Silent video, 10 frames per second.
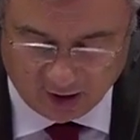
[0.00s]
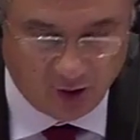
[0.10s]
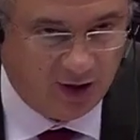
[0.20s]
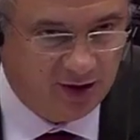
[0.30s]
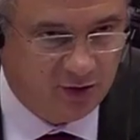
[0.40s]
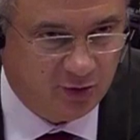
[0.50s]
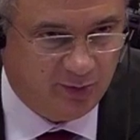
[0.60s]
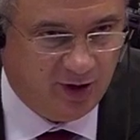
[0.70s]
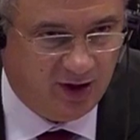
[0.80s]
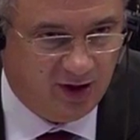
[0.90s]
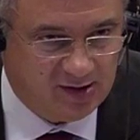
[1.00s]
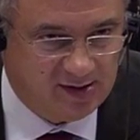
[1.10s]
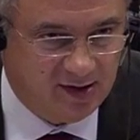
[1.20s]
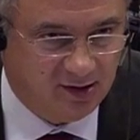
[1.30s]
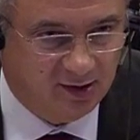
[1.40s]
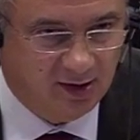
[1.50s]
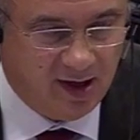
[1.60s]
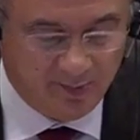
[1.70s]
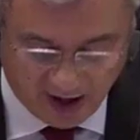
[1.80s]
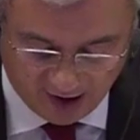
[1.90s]
going to be still
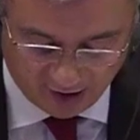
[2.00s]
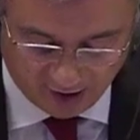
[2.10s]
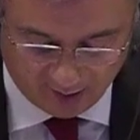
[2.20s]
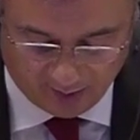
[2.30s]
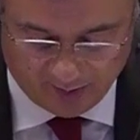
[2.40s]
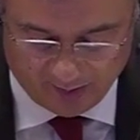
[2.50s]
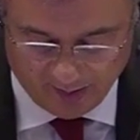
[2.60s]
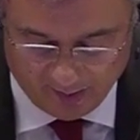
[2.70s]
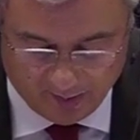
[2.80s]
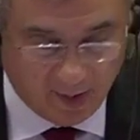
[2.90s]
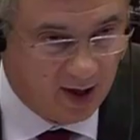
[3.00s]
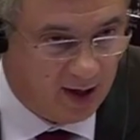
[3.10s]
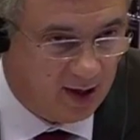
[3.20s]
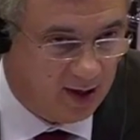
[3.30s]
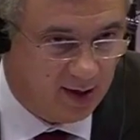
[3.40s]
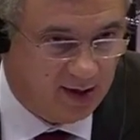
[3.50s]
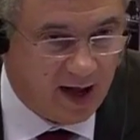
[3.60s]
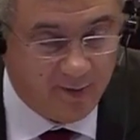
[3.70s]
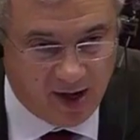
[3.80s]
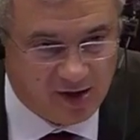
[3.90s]
a minor
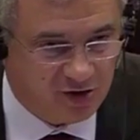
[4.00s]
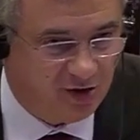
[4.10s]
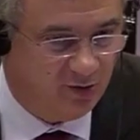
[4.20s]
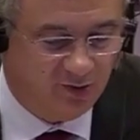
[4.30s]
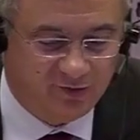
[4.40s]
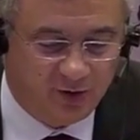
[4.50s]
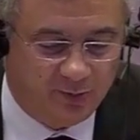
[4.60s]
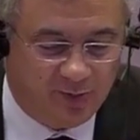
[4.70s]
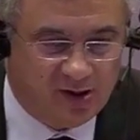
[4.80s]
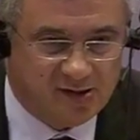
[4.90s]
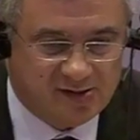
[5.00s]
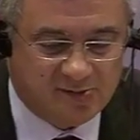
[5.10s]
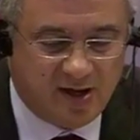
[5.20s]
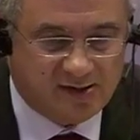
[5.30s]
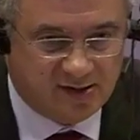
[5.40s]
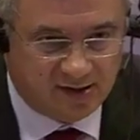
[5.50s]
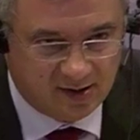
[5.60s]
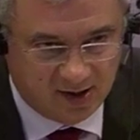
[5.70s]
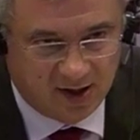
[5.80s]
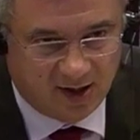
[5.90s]
dimension of the European semester
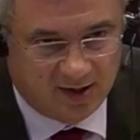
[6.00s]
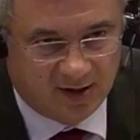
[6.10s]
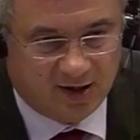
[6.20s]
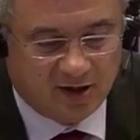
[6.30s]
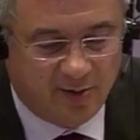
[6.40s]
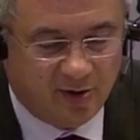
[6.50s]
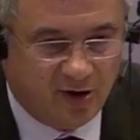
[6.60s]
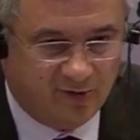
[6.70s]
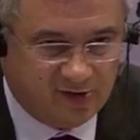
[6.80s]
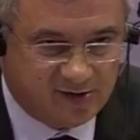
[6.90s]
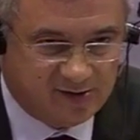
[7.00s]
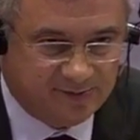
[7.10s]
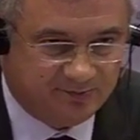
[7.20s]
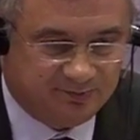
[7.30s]
and the economic governance?